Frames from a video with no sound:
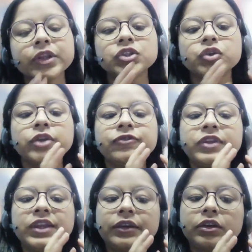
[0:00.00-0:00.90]
so you've
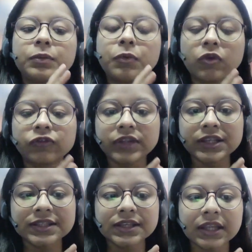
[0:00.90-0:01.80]
created a profit
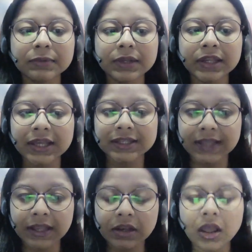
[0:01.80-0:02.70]
testing table in
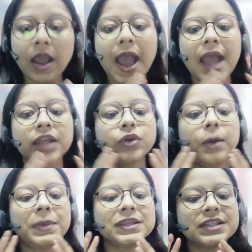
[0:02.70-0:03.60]
Excel and you are
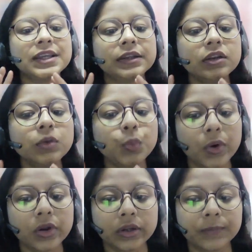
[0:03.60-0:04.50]
pasting it in
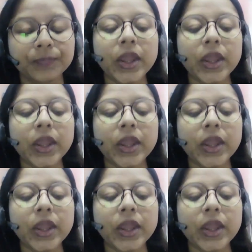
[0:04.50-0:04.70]
Word.